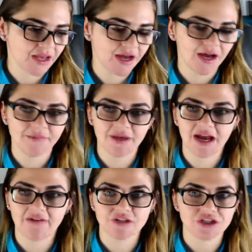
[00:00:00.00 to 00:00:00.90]
I'm going to
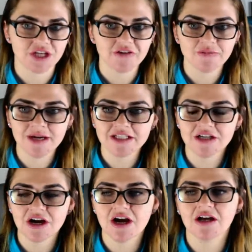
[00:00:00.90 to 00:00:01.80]
have to shave my
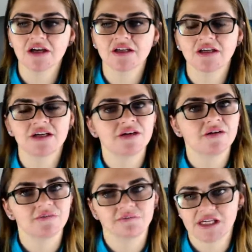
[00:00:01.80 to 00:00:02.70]
dog,
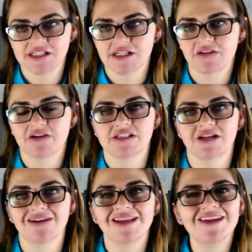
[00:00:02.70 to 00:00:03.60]
et cetera, et
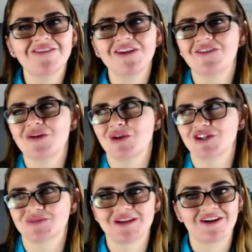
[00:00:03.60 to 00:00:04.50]
cetera. Even if I
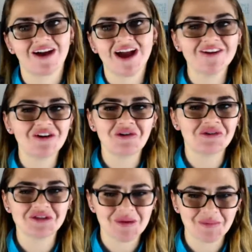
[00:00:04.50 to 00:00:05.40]
brush my dog, I don't know who
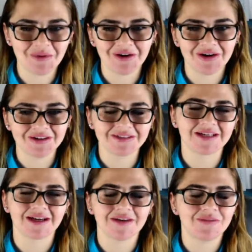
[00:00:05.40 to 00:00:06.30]
these people are.
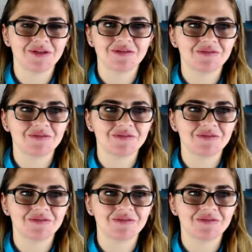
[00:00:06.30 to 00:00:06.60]
Like, I mean,